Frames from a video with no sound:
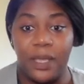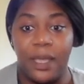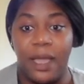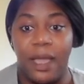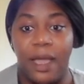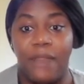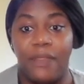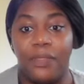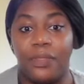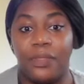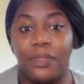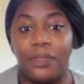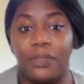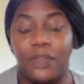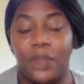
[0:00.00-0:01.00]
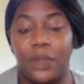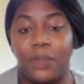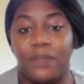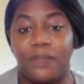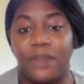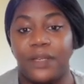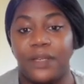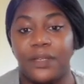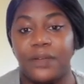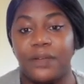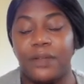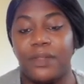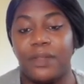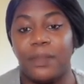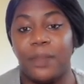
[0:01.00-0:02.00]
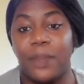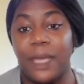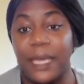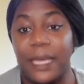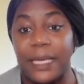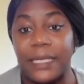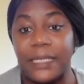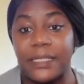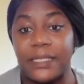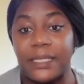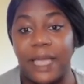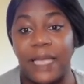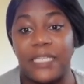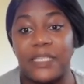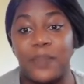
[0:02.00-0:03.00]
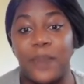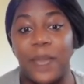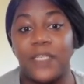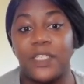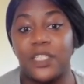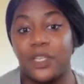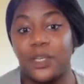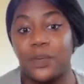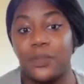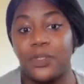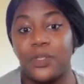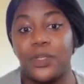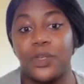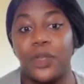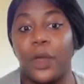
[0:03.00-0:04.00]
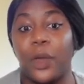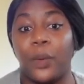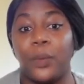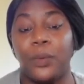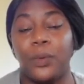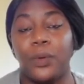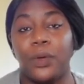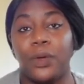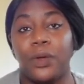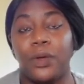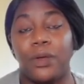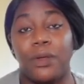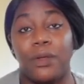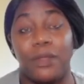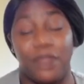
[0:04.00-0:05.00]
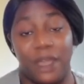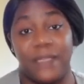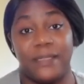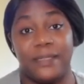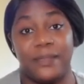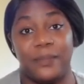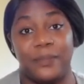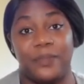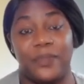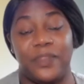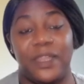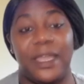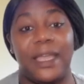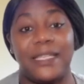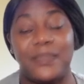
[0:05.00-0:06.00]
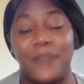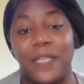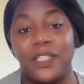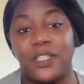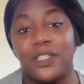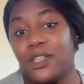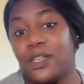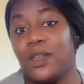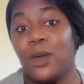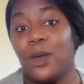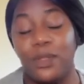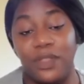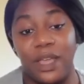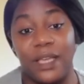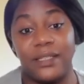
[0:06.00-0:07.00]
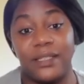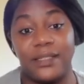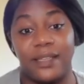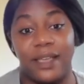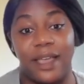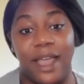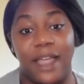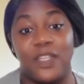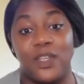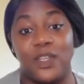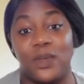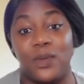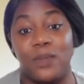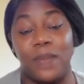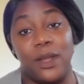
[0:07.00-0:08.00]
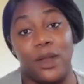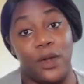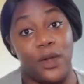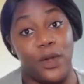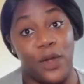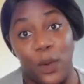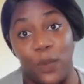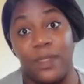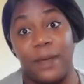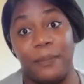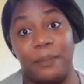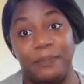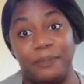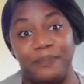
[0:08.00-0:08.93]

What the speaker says: And, the vendor and their peers expect you to know things. They expect you to know things and you may not know them.